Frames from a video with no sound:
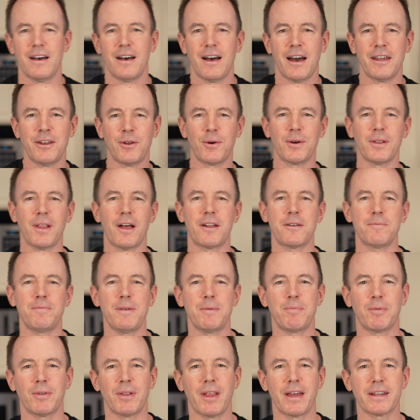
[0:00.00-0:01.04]
I know a lot of
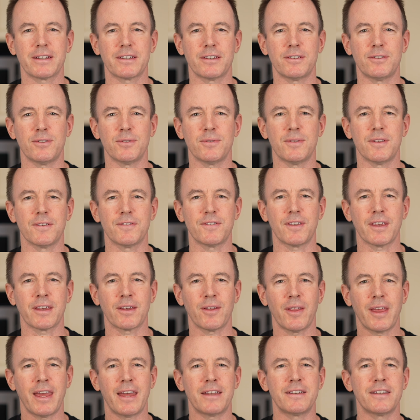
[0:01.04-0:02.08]
people like to do the
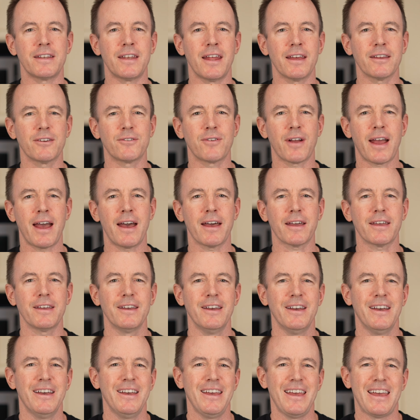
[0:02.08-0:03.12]
single-handed egg crack,
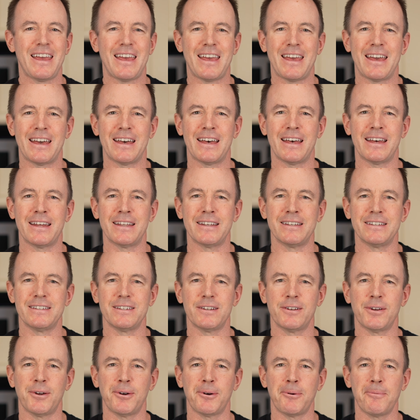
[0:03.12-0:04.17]
and you
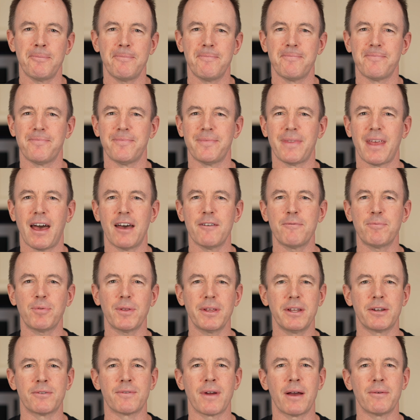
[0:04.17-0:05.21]
know, I've
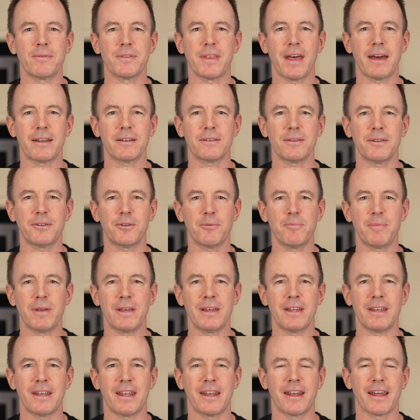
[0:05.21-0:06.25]
played around with that a little
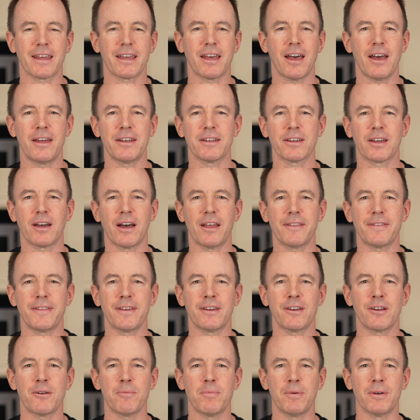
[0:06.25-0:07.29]
bit and I kind of got
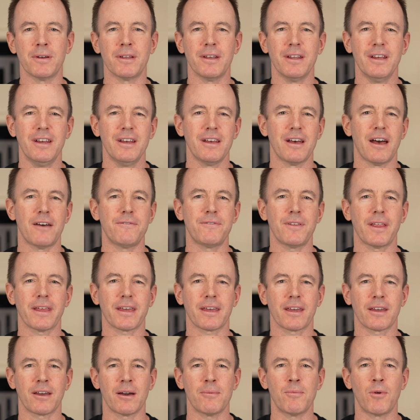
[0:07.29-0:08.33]
there, but I feel like
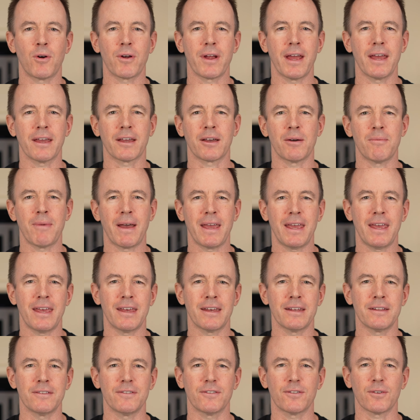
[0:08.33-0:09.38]
I got more egg on my
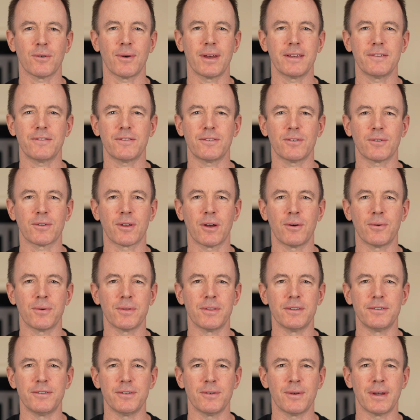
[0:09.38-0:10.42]
hands, so I still go with
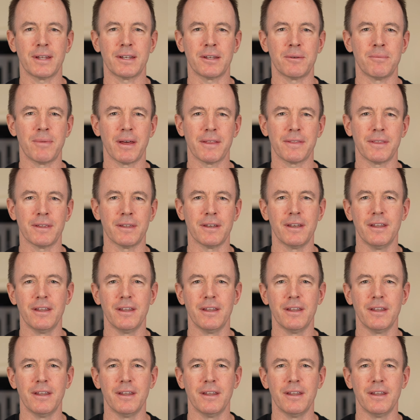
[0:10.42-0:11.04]
the 2-handed method.